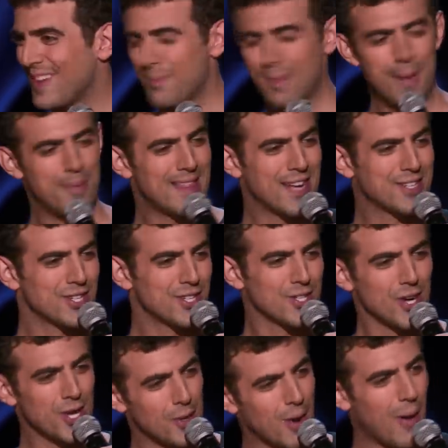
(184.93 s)
Maybe that should show
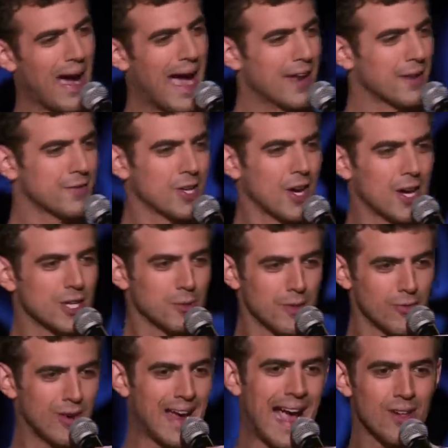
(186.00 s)
you how out of touch with
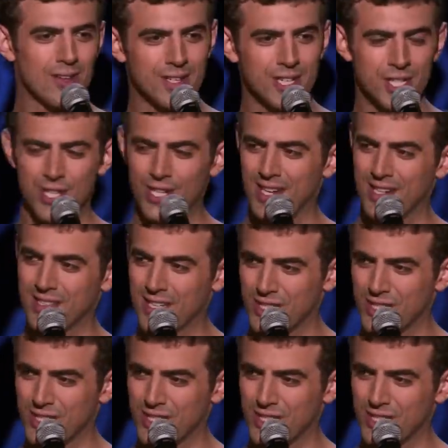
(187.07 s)
reality she is,